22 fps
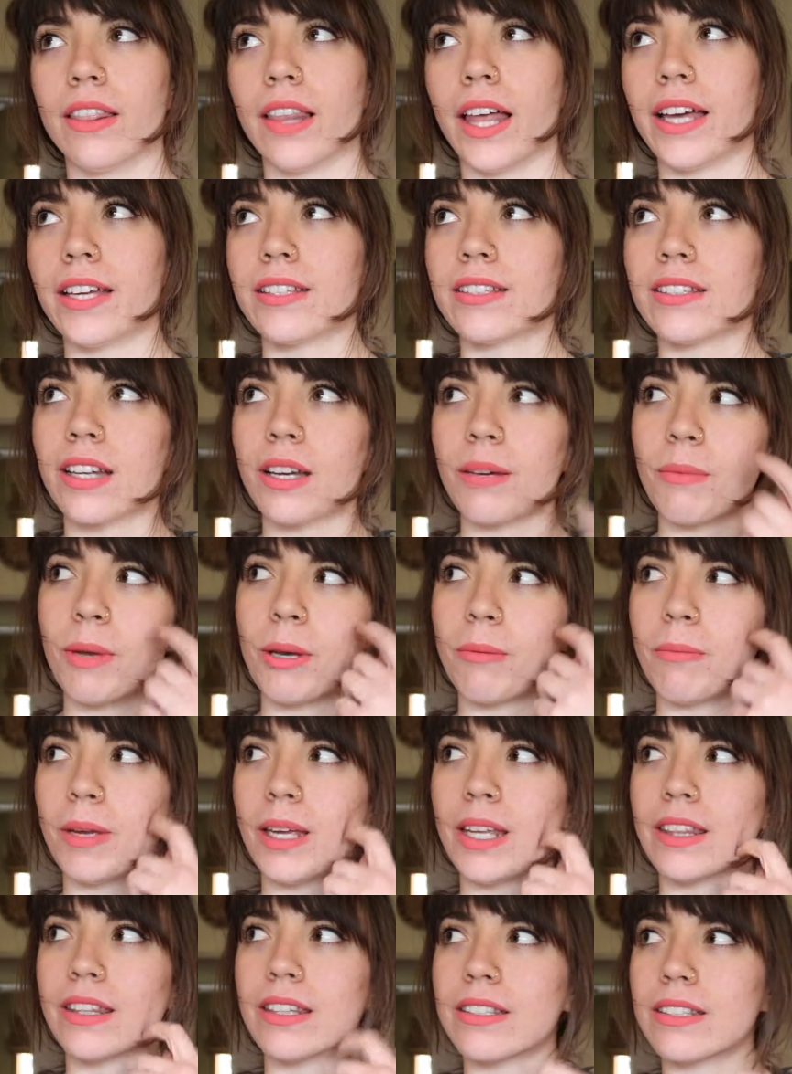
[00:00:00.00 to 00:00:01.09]
Last time I
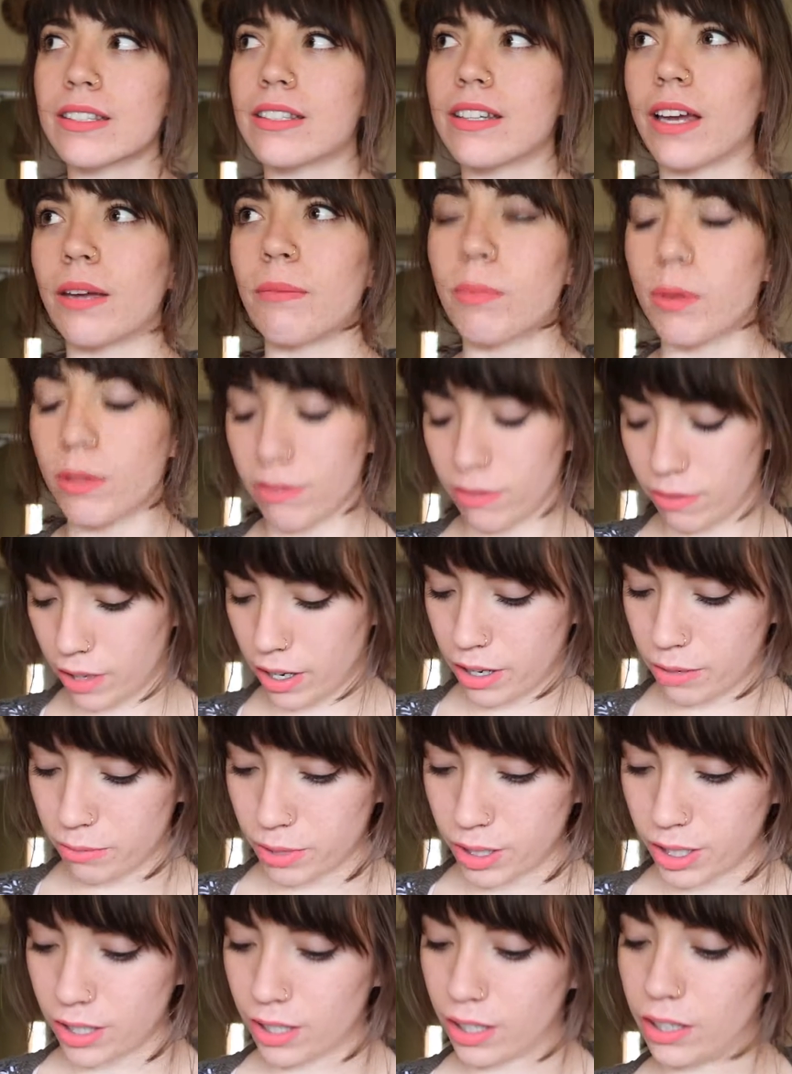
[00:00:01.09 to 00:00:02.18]
made this type of
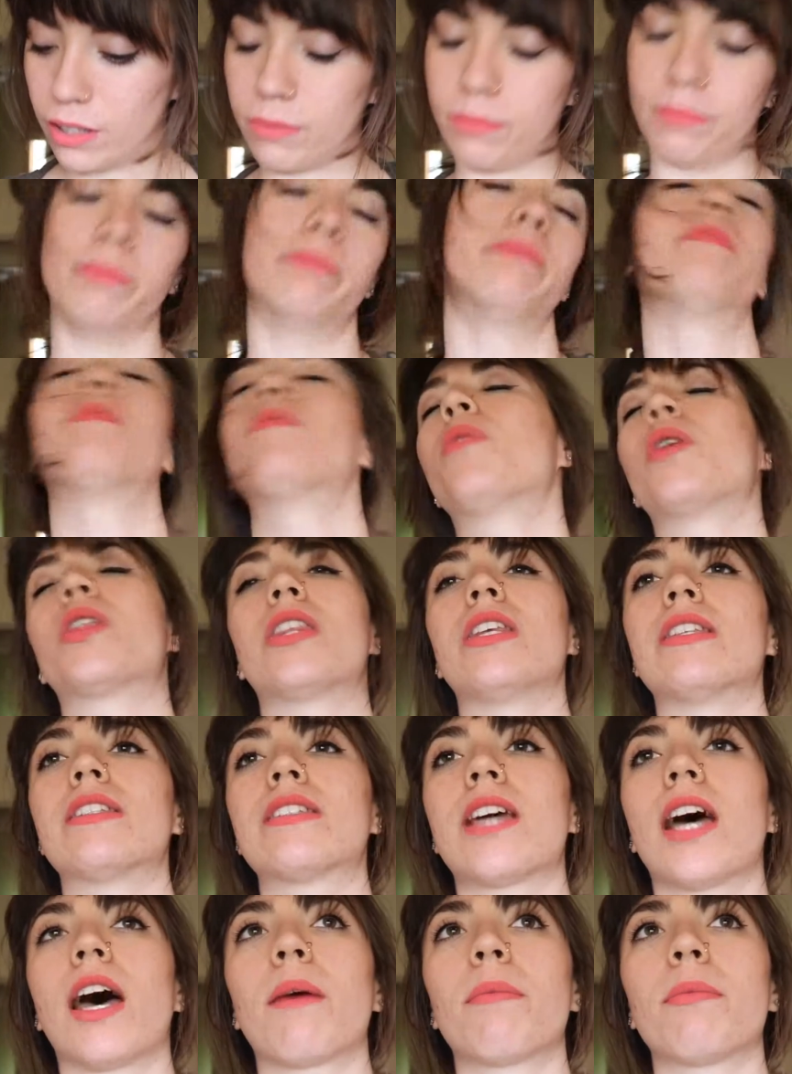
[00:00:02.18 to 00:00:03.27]
omelet with
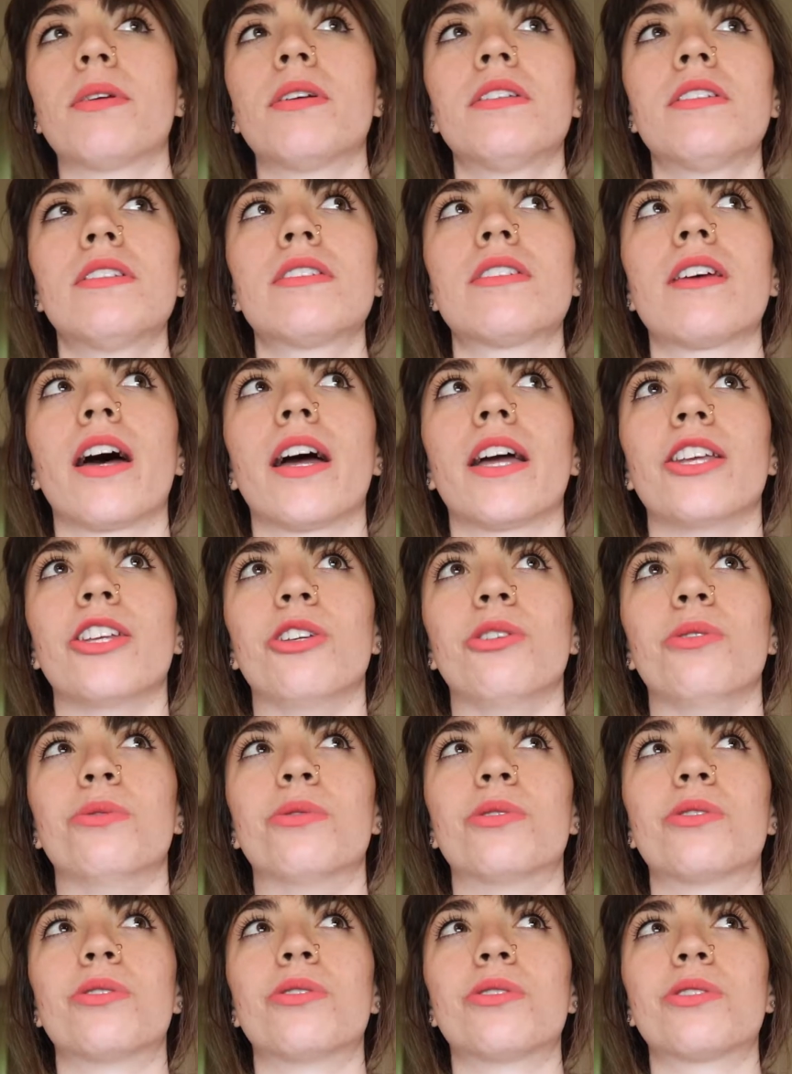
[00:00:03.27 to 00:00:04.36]
these toppings, I
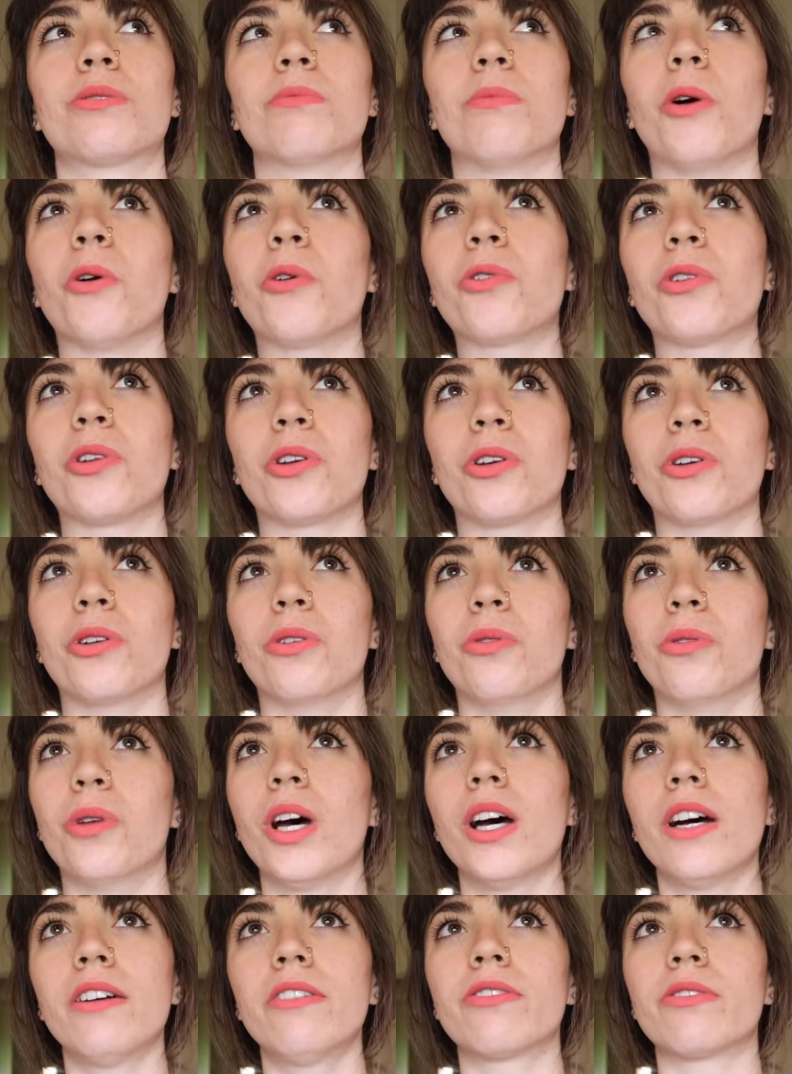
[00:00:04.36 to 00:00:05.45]
used smoked
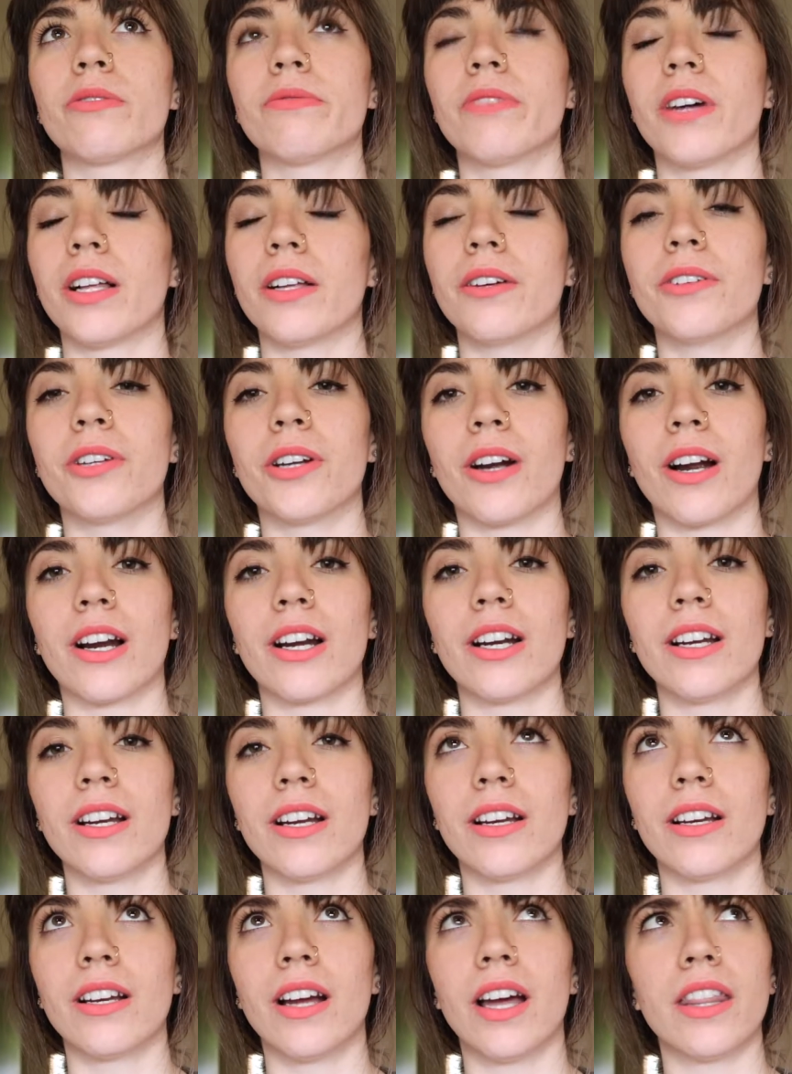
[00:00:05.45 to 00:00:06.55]
Gouda from Follow Your Heart,
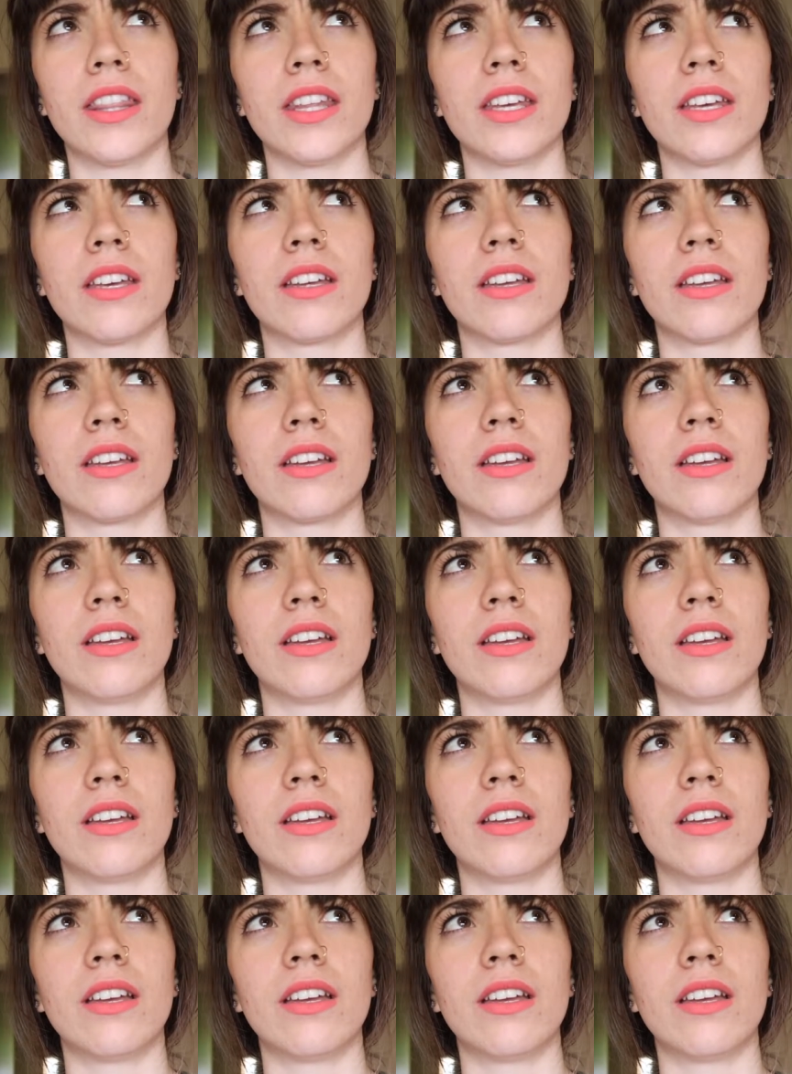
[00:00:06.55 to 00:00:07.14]
I think.